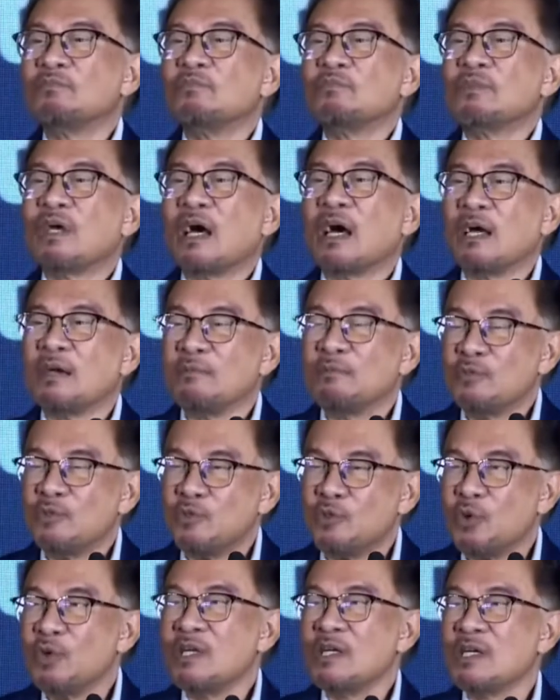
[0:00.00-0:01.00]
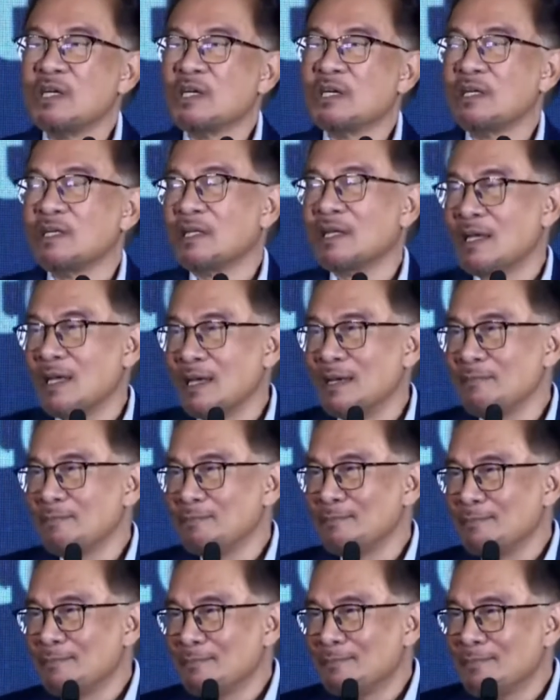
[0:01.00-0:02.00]
I'm junior in the
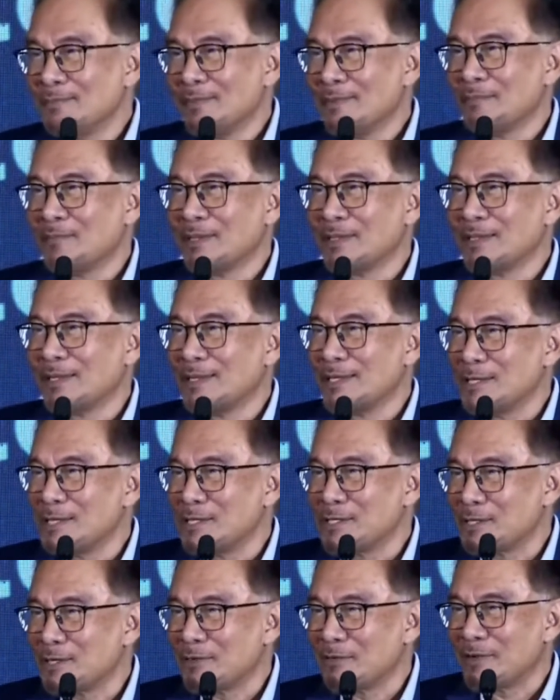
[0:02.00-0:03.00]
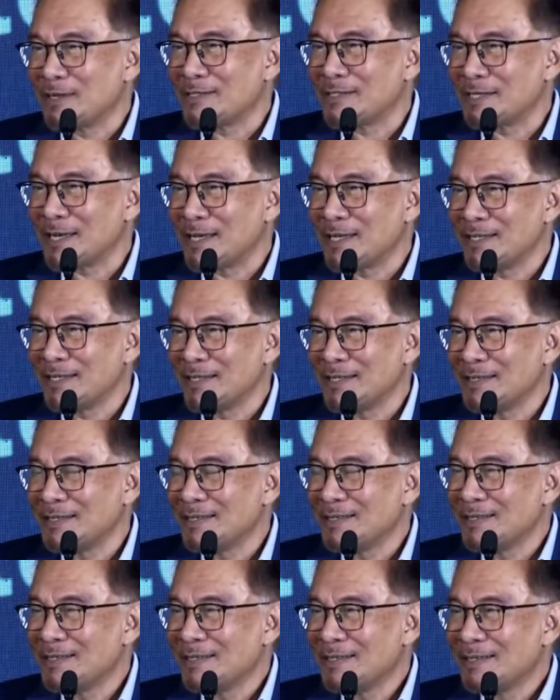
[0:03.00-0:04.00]
game, among the leaders of ASEAN,
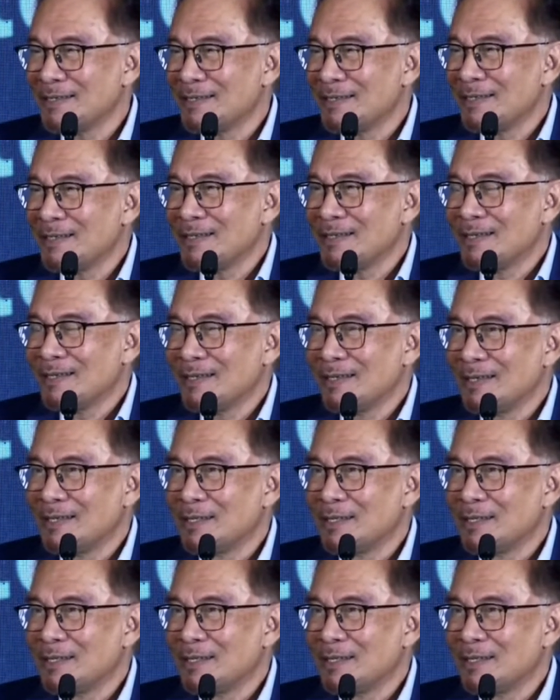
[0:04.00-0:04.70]
in